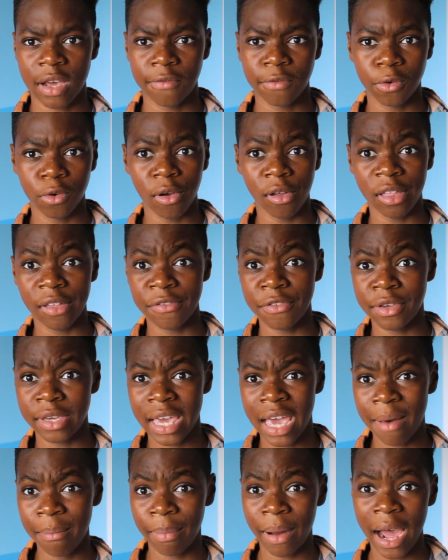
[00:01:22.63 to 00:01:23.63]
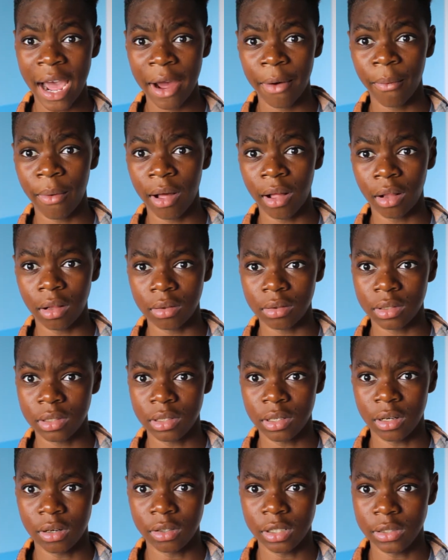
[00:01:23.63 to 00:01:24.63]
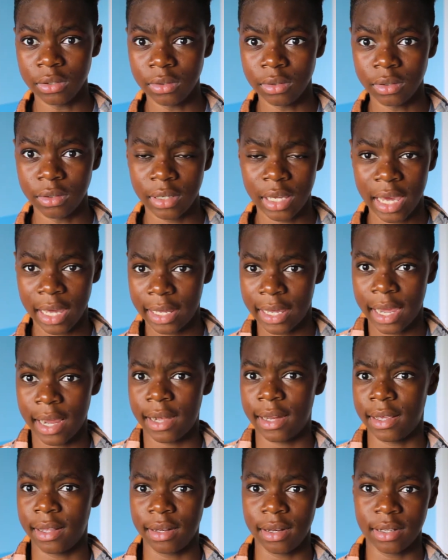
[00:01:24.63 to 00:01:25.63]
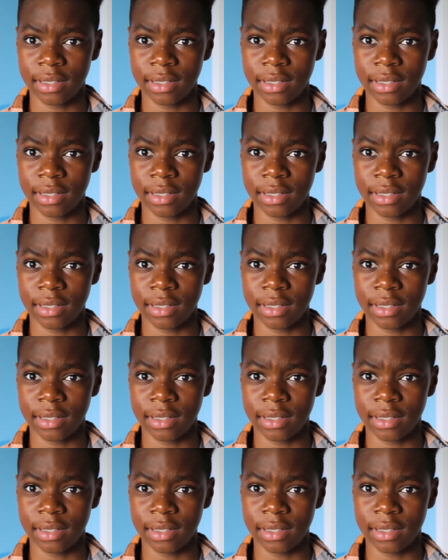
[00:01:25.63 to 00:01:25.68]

After all, if you can't buy it, well, you can't get it.